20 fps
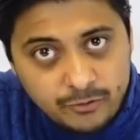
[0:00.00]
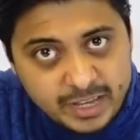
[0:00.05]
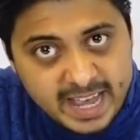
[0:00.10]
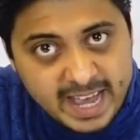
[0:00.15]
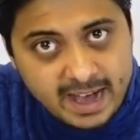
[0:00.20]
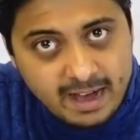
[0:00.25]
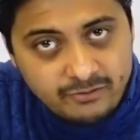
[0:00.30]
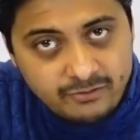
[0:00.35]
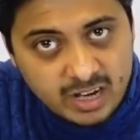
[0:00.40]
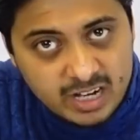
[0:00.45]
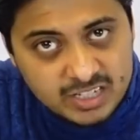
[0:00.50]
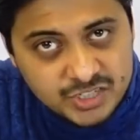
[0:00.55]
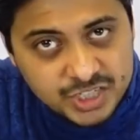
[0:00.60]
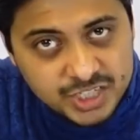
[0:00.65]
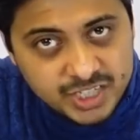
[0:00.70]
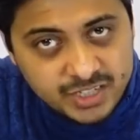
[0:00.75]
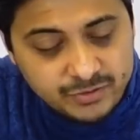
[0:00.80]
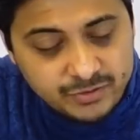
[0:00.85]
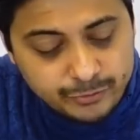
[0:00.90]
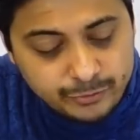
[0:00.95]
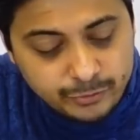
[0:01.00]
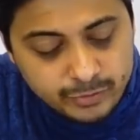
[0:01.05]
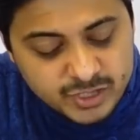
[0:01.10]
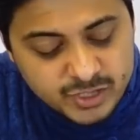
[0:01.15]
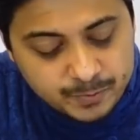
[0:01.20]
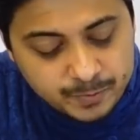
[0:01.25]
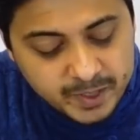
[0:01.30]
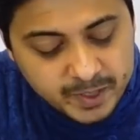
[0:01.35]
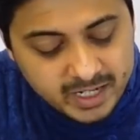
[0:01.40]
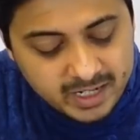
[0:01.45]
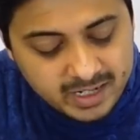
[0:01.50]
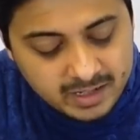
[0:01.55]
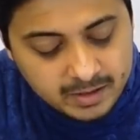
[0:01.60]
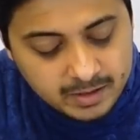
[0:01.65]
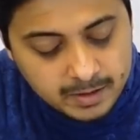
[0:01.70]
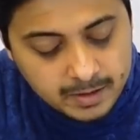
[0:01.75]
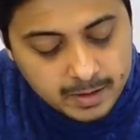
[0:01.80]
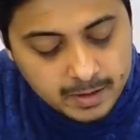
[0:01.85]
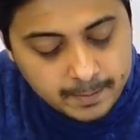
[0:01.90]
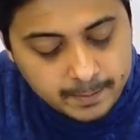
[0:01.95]
have achieved full speed
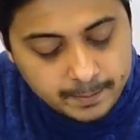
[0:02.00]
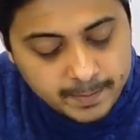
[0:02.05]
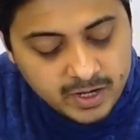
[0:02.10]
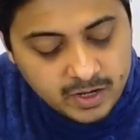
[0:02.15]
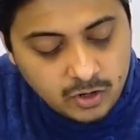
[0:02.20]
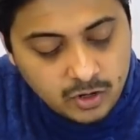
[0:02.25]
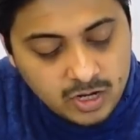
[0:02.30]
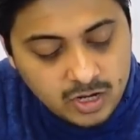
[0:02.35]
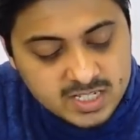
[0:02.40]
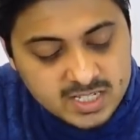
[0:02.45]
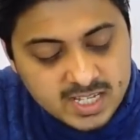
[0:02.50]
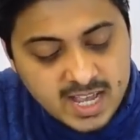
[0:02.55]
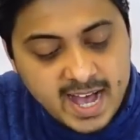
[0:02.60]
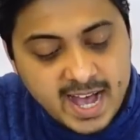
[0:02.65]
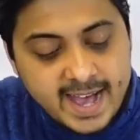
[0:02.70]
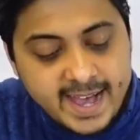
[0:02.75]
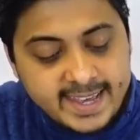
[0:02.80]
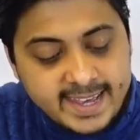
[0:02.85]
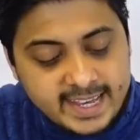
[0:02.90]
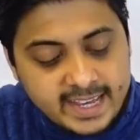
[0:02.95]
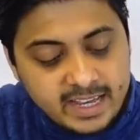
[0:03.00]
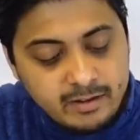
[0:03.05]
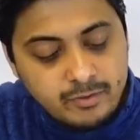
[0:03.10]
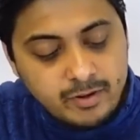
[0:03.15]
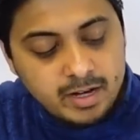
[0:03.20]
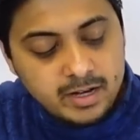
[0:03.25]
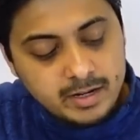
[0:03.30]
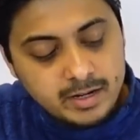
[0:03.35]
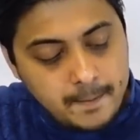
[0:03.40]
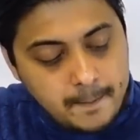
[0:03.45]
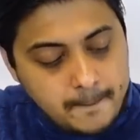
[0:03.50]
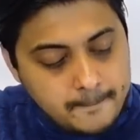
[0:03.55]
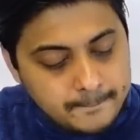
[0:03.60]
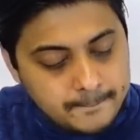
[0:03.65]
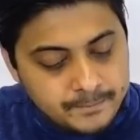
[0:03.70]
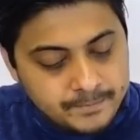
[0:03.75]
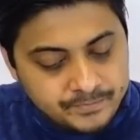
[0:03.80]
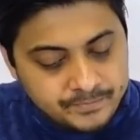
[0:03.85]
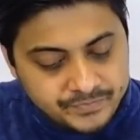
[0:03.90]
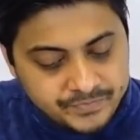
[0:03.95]
because I gave it
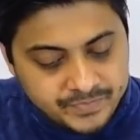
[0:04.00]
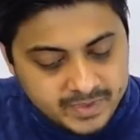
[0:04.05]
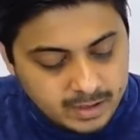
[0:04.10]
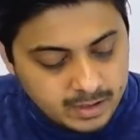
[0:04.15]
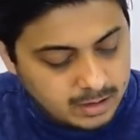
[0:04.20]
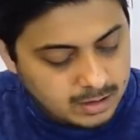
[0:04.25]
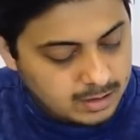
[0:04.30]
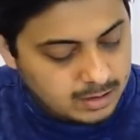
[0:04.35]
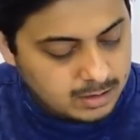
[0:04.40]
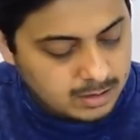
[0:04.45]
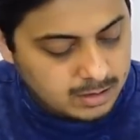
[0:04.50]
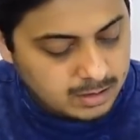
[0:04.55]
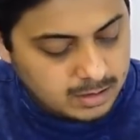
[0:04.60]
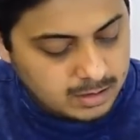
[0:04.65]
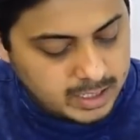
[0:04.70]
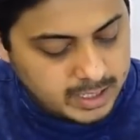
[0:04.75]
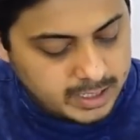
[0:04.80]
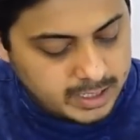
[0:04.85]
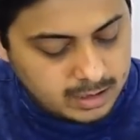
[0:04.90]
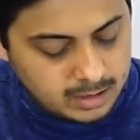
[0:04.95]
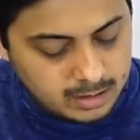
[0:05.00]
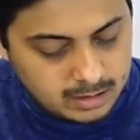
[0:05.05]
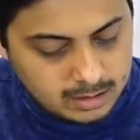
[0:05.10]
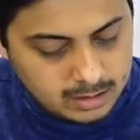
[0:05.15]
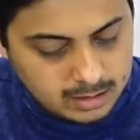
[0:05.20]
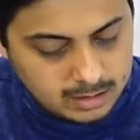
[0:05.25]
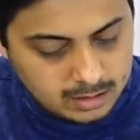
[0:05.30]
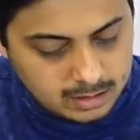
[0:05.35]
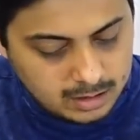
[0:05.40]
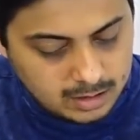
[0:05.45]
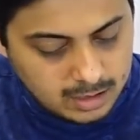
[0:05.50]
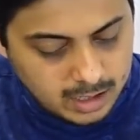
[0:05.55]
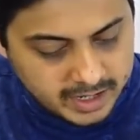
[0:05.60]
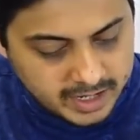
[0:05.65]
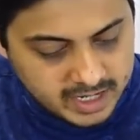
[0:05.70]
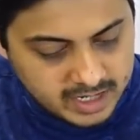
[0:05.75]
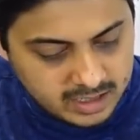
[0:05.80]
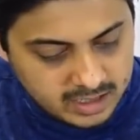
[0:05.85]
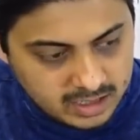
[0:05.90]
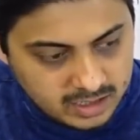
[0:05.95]
like a
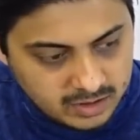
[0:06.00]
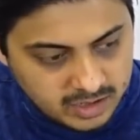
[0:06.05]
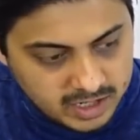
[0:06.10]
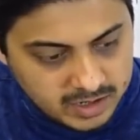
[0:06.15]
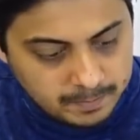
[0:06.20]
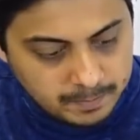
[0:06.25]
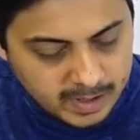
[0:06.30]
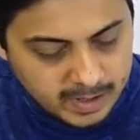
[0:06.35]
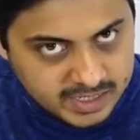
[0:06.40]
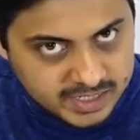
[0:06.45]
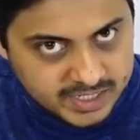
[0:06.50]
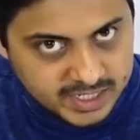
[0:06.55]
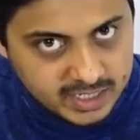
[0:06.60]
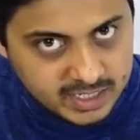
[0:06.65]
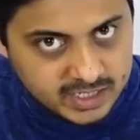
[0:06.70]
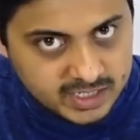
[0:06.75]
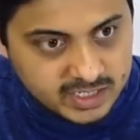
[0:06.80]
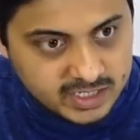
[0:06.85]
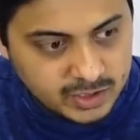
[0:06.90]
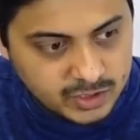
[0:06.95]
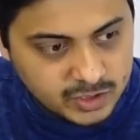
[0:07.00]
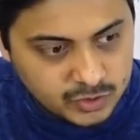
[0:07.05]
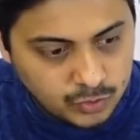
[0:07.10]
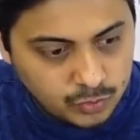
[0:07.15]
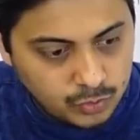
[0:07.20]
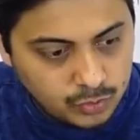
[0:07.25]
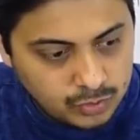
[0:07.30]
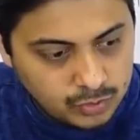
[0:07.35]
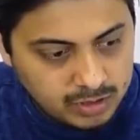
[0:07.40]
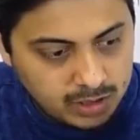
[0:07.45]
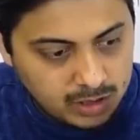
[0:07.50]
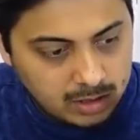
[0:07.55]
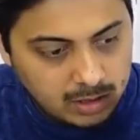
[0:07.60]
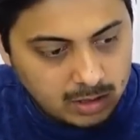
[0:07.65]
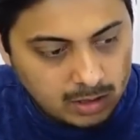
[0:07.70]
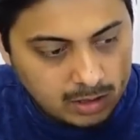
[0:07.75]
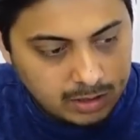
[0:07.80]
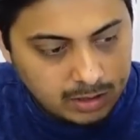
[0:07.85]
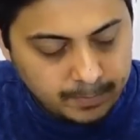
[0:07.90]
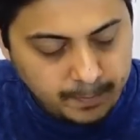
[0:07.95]
current in pulses, so
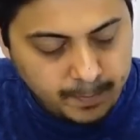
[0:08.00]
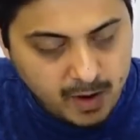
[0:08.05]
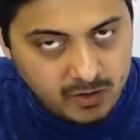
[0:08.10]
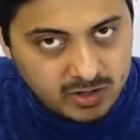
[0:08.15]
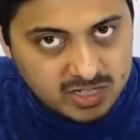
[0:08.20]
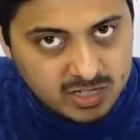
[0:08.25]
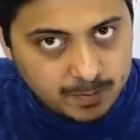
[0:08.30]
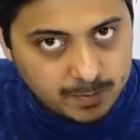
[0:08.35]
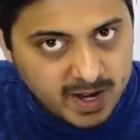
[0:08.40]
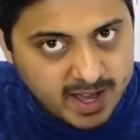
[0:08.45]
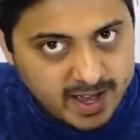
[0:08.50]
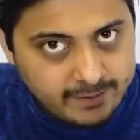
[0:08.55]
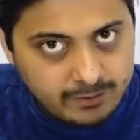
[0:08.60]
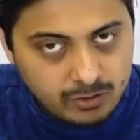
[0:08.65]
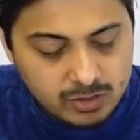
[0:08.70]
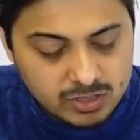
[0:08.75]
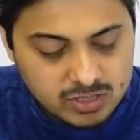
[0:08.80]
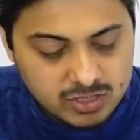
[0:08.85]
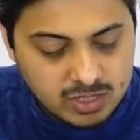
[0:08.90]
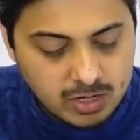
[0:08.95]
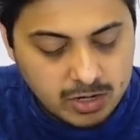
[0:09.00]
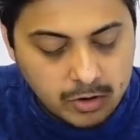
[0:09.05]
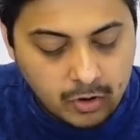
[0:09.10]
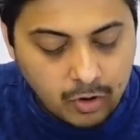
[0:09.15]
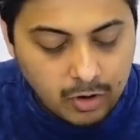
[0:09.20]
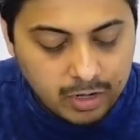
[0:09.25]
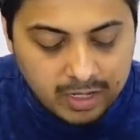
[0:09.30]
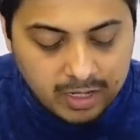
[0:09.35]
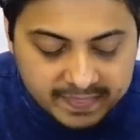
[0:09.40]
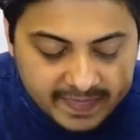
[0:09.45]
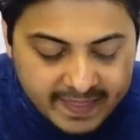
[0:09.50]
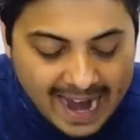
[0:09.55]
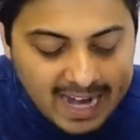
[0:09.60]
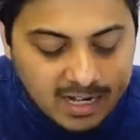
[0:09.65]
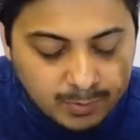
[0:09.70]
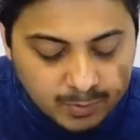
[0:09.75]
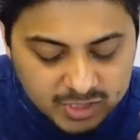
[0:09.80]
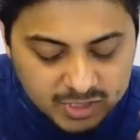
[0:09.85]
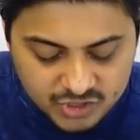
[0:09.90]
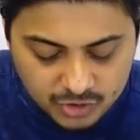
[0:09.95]
the power supply was not
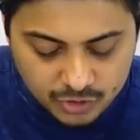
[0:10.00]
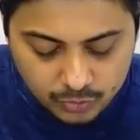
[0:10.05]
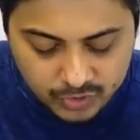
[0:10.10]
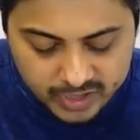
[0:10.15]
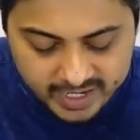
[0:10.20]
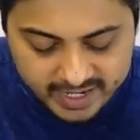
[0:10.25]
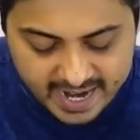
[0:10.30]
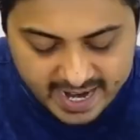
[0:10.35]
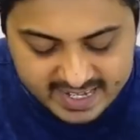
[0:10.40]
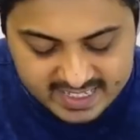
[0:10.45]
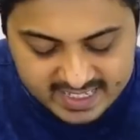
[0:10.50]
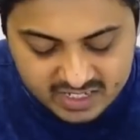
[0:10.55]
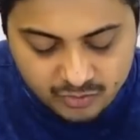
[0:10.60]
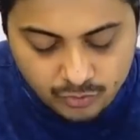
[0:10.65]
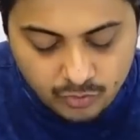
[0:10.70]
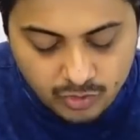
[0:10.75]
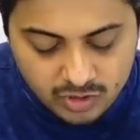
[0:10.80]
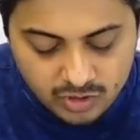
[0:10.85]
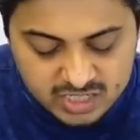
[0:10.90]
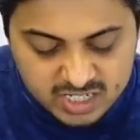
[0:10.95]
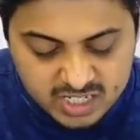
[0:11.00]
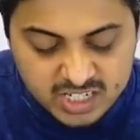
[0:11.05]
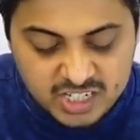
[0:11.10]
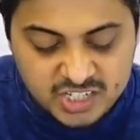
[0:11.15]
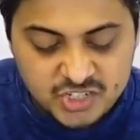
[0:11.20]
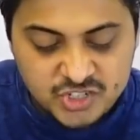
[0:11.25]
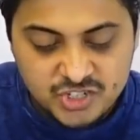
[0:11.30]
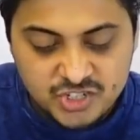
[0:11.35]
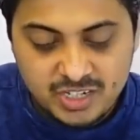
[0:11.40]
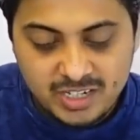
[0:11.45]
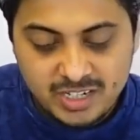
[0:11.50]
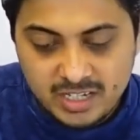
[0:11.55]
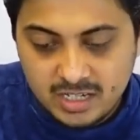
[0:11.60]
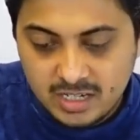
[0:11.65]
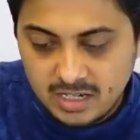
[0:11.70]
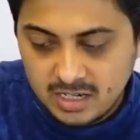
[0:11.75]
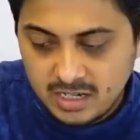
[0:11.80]
that much loaded as it was initially.